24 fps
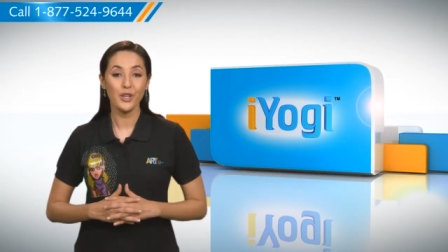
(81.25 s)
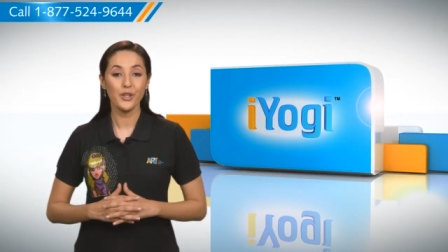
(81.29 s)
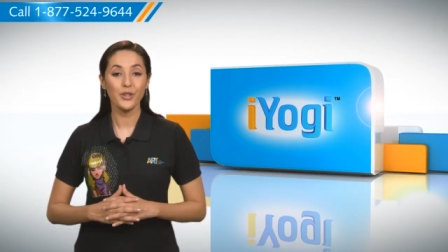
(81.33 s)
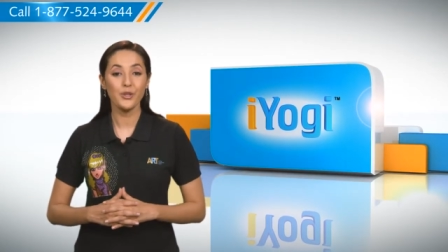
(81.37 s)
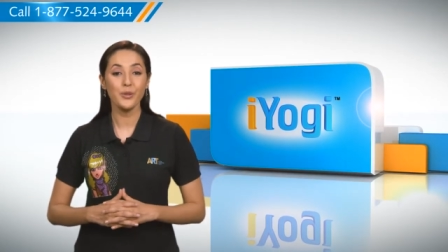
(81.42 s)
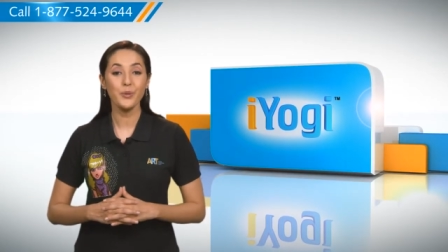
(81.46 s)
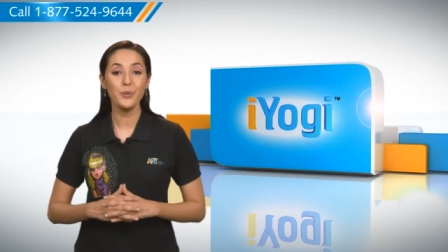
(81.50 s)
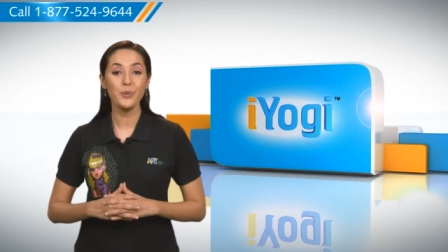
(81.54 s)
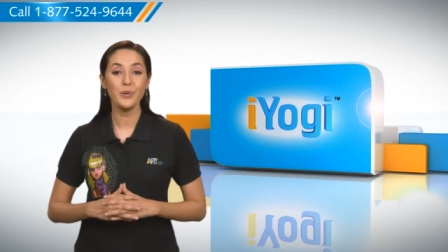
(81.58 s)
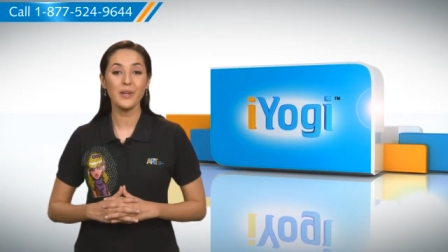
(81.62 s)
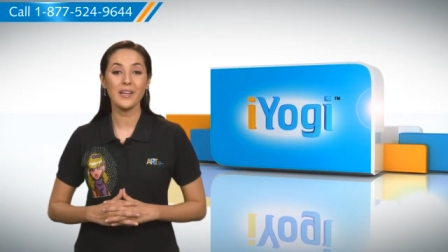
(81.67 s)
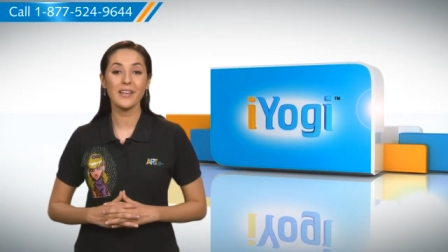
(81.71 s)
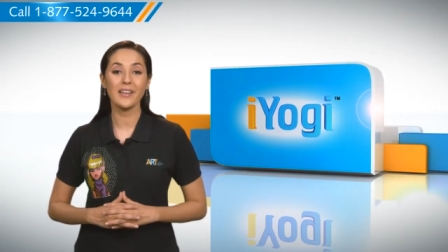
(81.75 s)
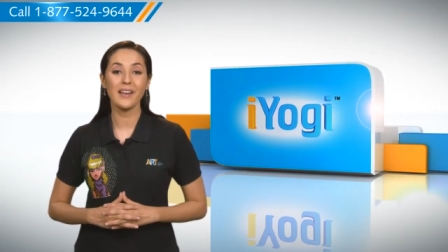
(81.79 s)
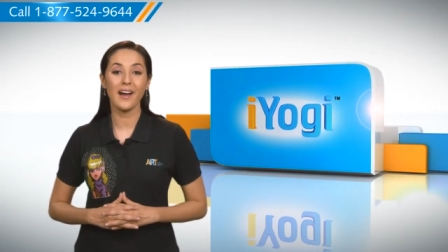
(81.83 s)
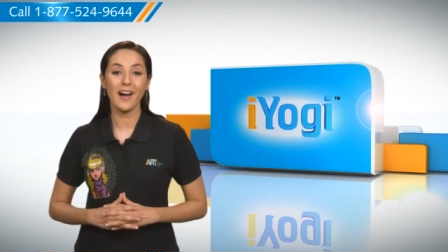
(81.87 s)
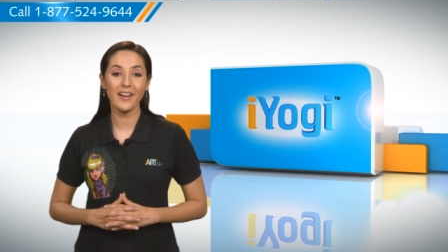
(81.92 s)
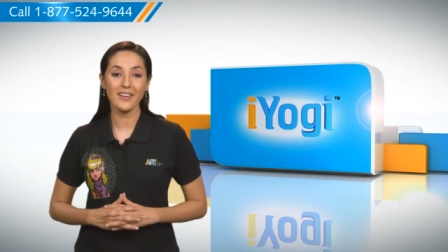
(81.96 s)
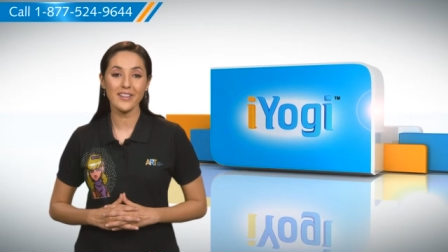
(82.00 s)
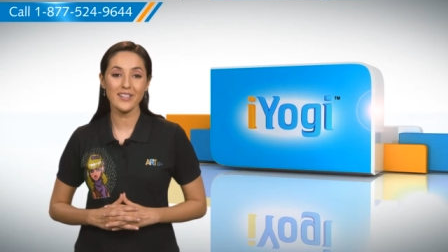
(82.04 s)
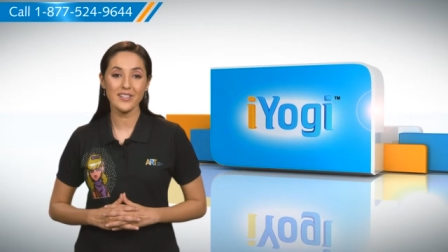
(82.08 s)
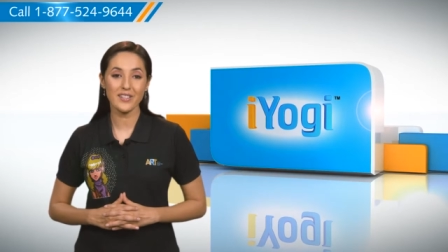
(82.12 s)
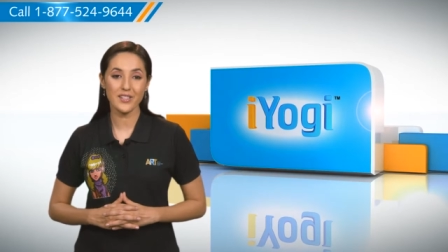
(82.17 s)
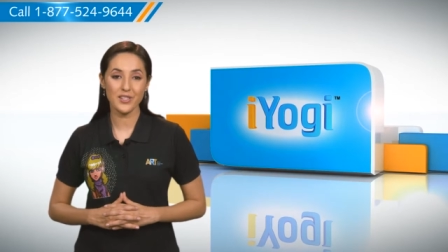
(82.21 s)
you can
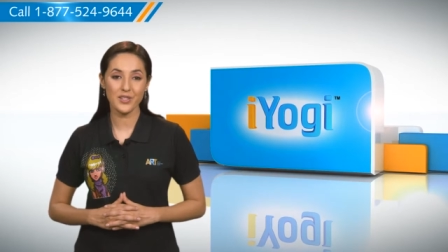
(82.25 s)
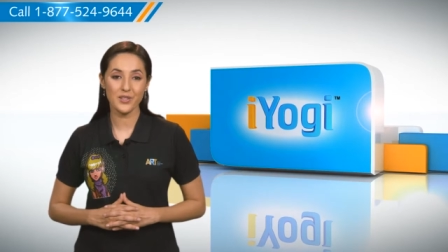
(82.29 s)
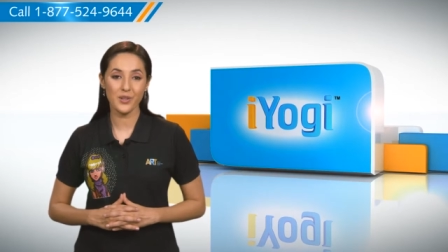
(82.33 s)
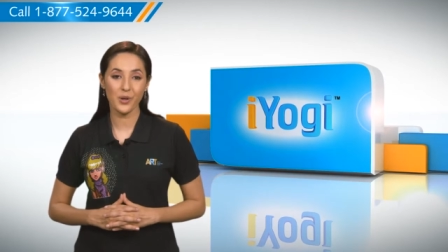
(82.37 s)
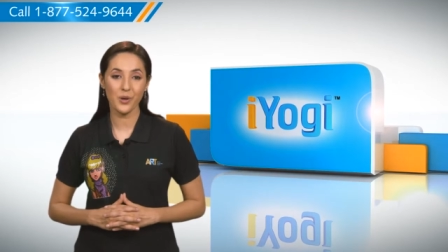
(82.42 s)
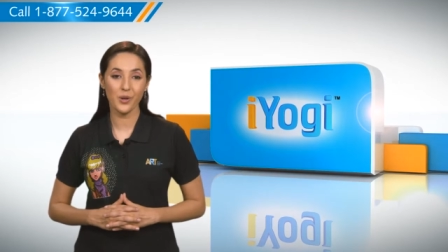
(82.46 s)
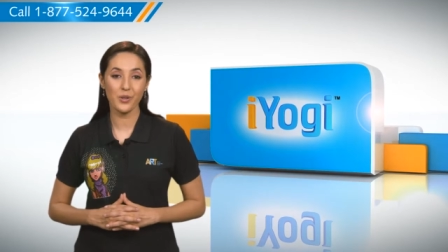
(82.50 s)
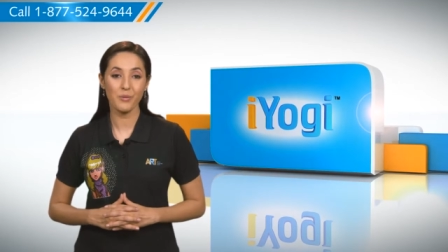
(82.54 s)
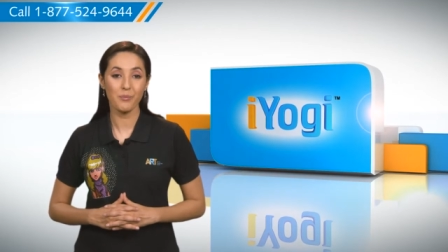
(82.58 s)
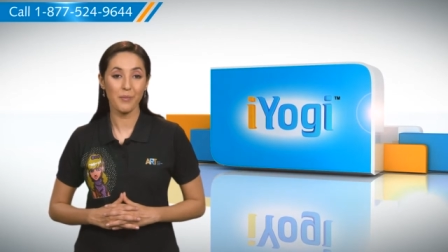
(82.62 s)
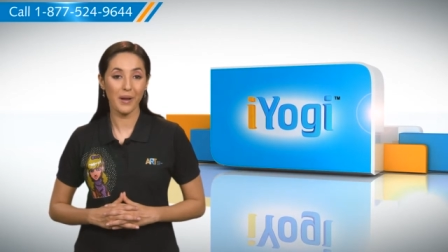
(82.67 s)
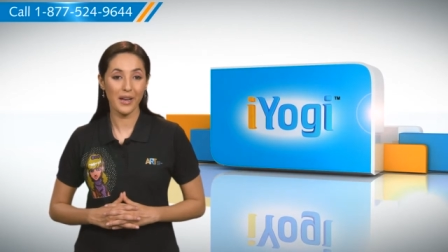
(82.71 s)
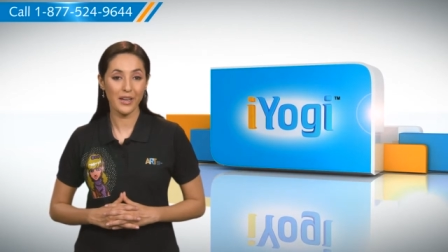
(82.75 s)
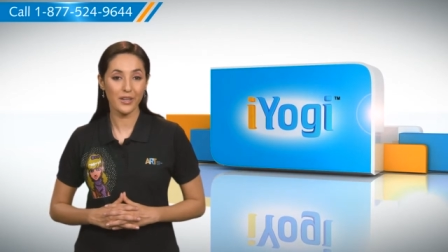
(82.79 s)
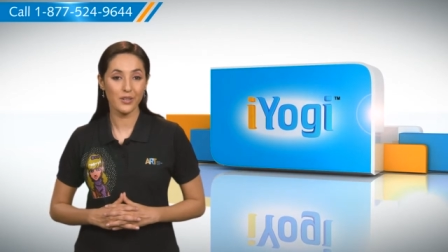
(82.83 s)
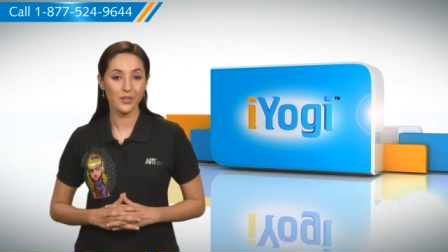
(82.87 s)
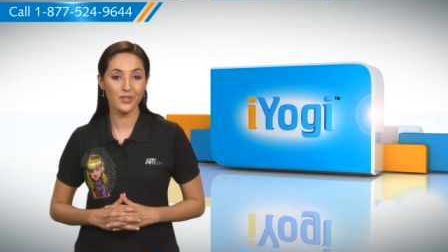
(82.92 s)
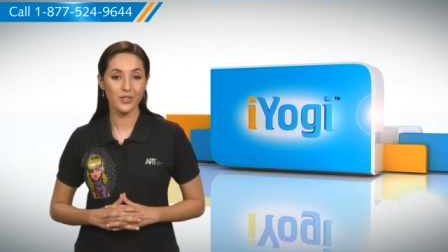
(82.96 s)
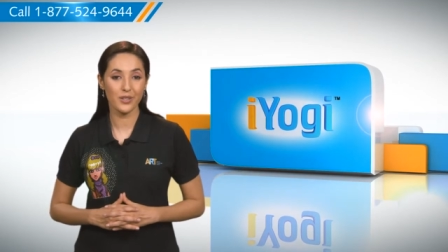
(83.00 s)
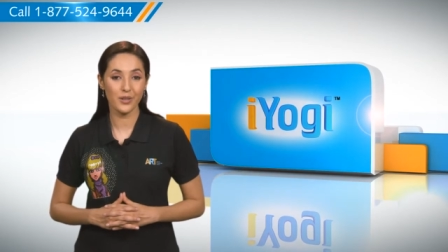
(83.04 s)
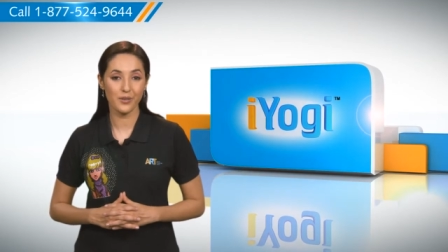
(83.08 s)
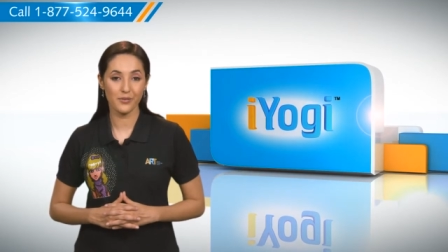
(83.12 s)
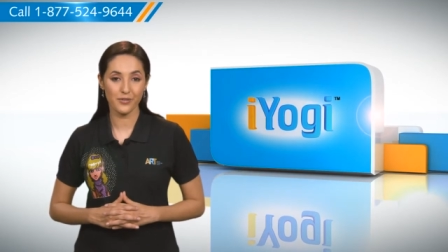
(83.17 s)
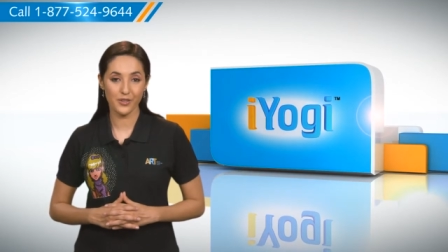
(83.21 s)
uninstall
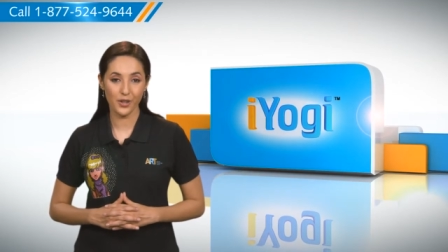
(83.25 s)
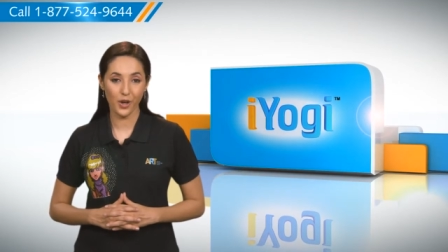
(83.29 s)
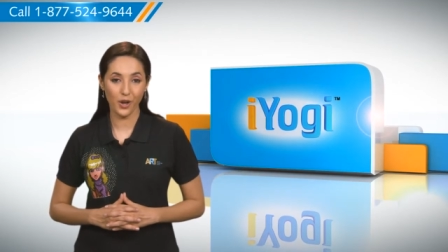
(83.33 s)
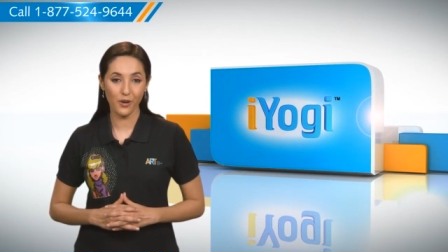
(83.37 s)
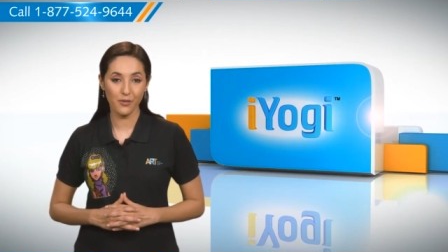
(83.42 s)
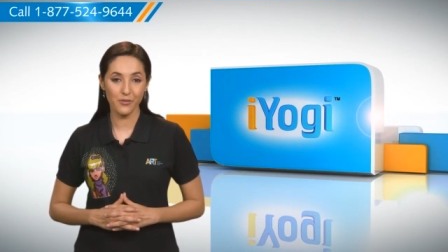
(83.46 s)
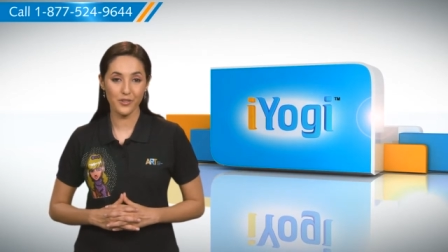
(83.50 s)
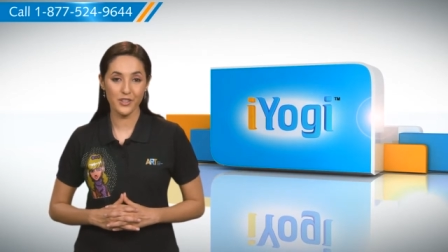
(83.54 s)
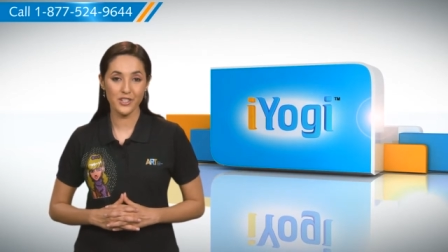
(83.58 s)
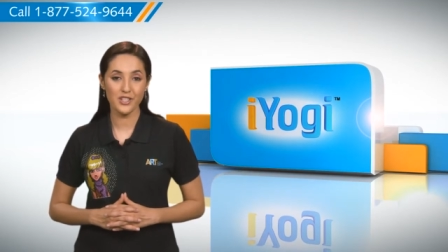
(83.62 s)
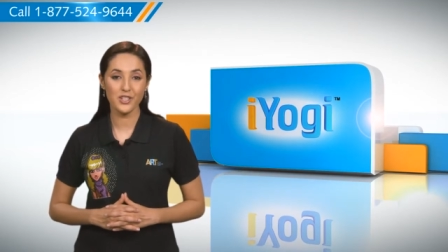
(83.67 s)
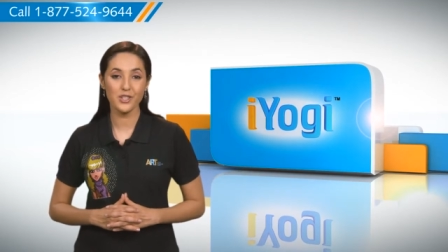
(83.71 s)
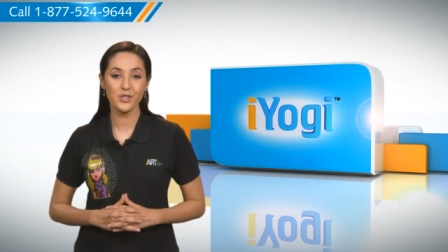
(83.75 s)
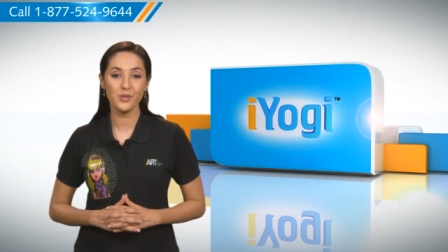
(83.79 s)
Microsoft Office